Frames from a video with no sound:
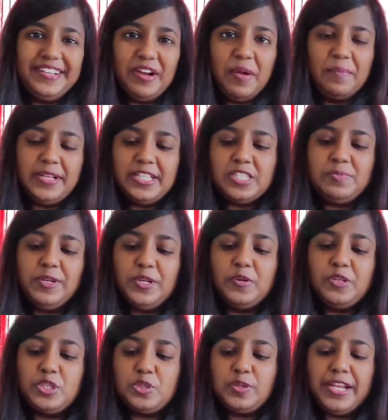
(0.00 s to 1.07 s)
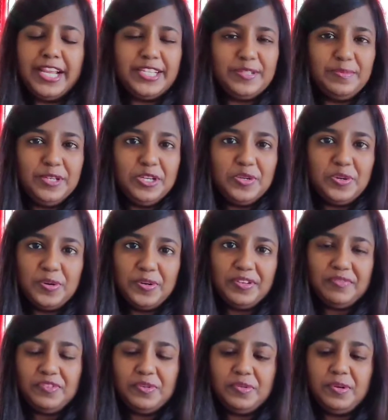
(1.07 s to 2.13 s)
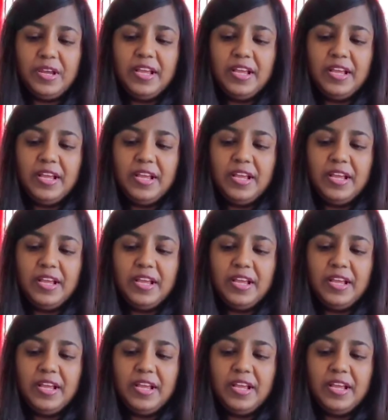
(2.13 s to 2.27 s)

the comments below. Do let me know if